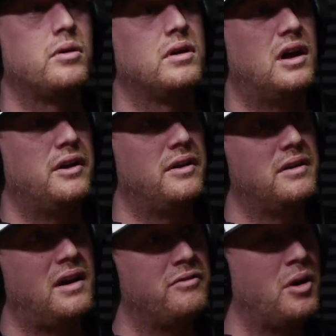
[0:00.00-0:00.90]
Yeah. And
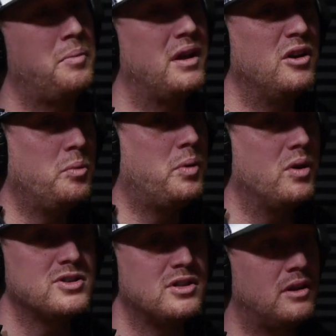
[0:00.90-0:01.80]
I've got to be a new
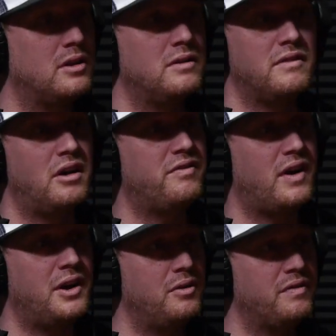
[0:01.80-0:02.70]
person and
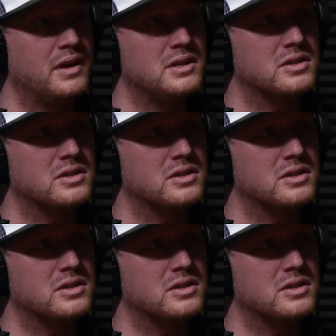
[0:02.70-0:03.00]
find new things.